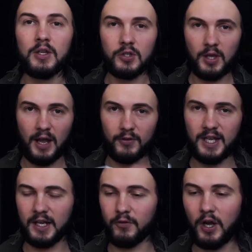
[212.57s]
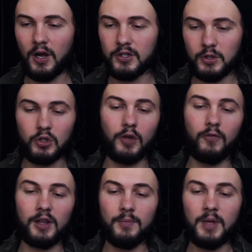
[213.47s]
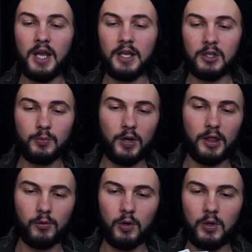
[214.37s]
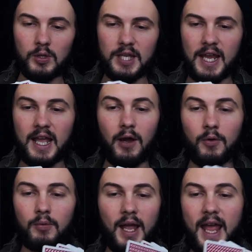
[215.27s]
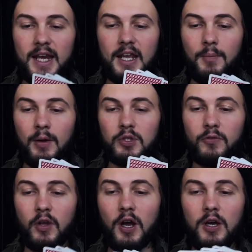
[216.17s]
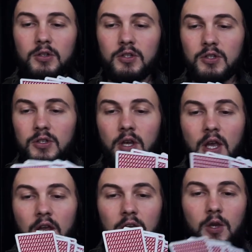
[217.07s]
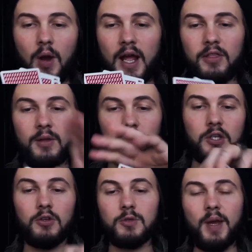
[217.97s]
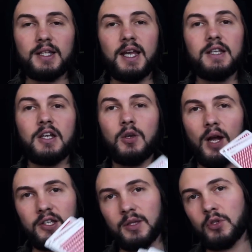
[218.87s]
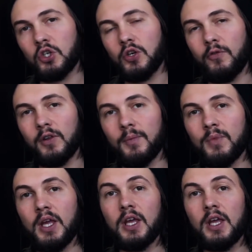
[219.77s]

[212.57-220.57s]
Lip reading: So you have a deck of cards, you shuffle them, you spread through, you take out any amount of cards, you hand them to your spectator and you ask them to shuffle them.